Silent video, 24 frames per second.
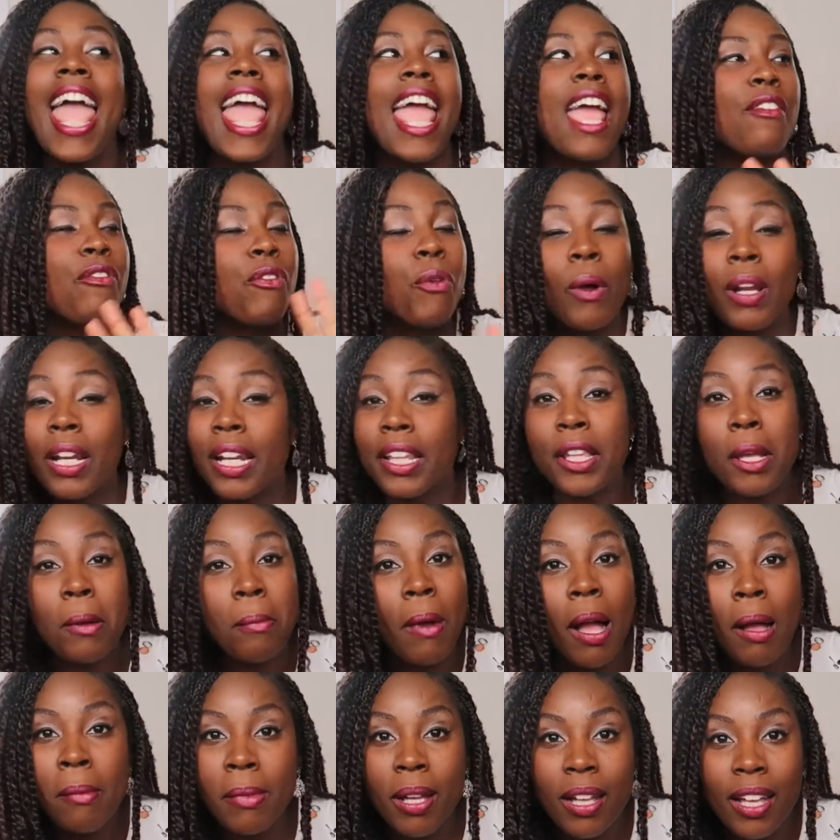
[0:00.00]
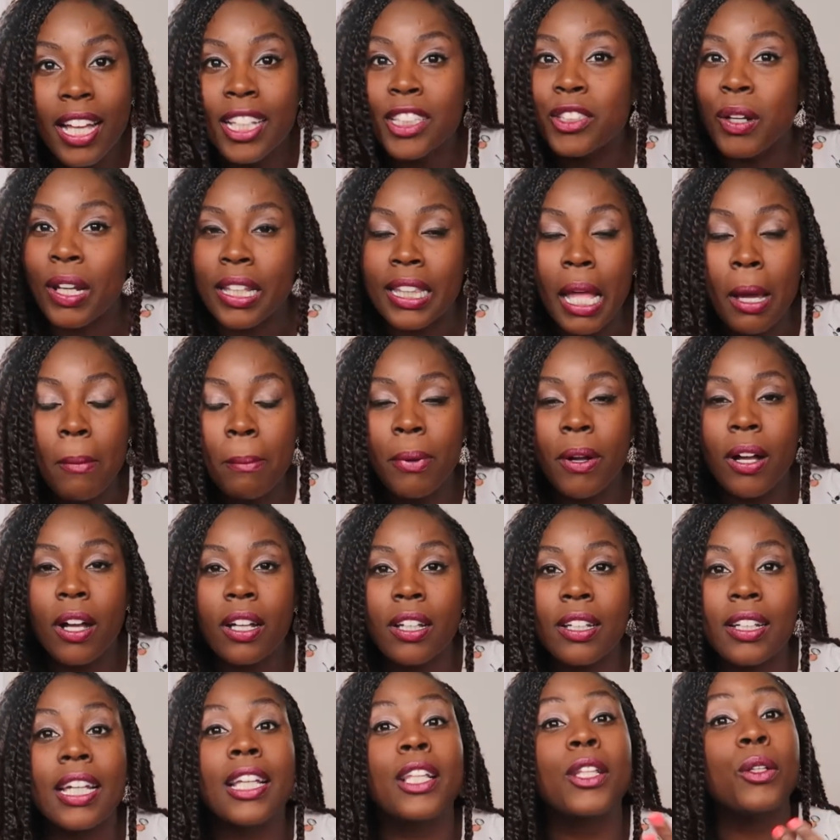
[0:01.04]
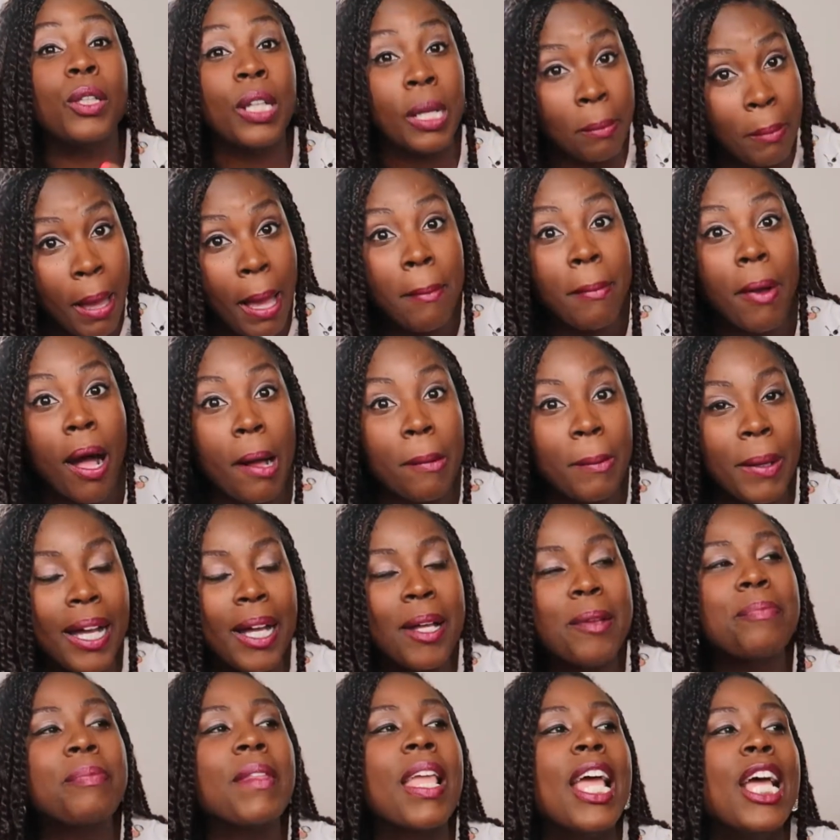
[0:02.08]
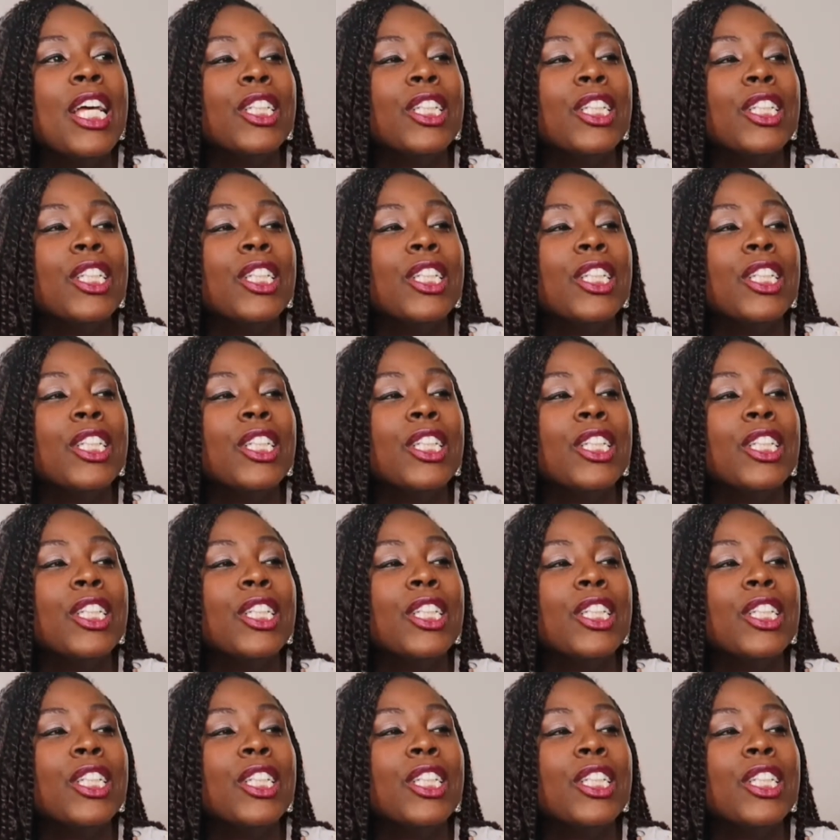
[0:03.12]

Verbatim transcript: Everyone and their mama has read that book, including my mama.